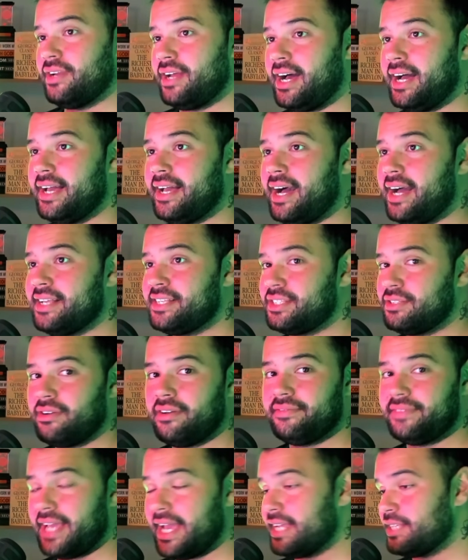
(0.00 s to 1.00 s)
I still
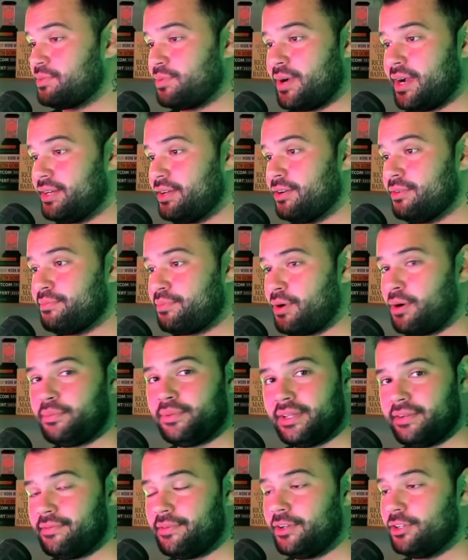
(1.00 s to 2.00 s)
have days where I don't
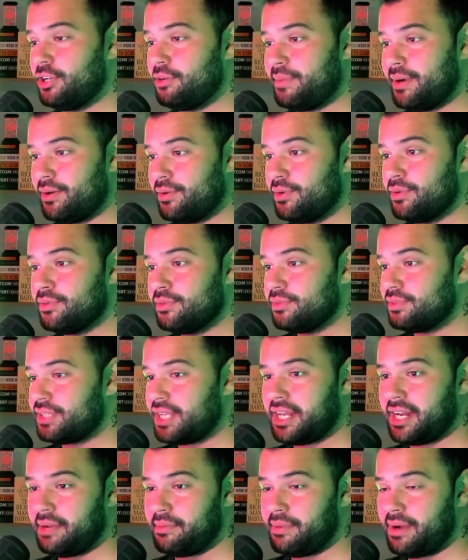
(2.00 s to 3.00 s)
properly follow my rules
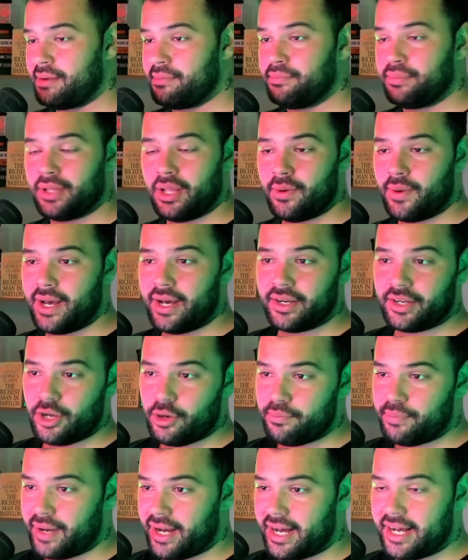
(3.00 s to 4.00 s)
and I might blow out, go
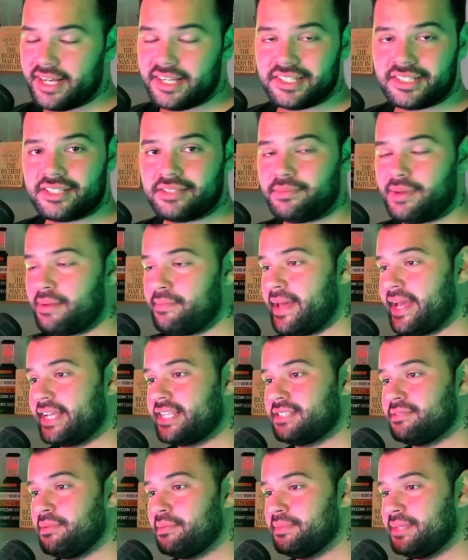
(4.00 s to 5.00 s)
past my
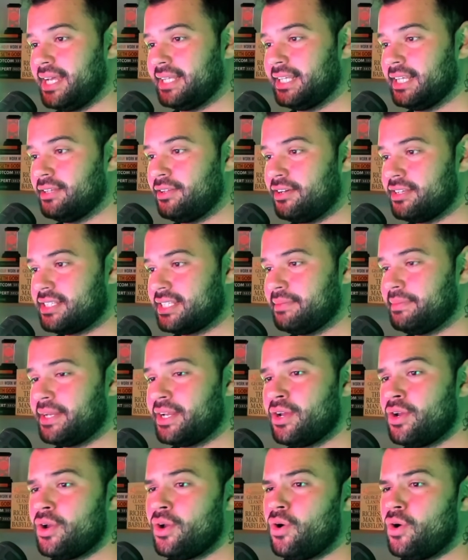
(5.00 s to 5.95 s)
maximum daily loss limit,